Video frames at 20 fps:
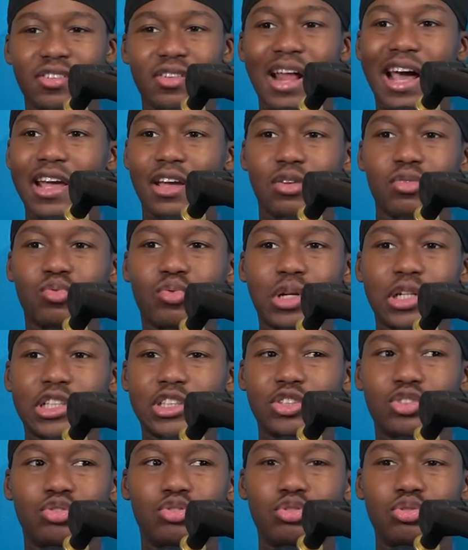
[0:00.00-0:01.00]
like what
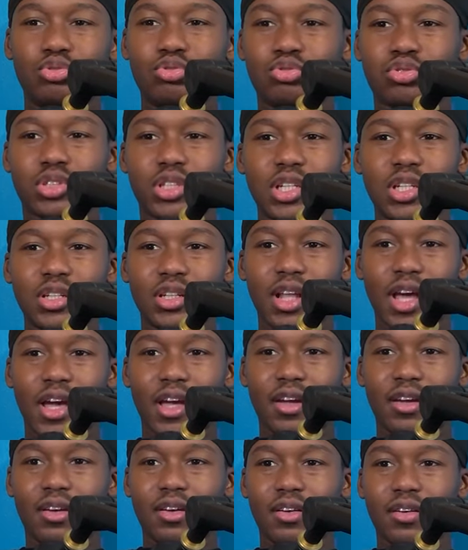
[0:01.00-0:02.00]
did Drewski like?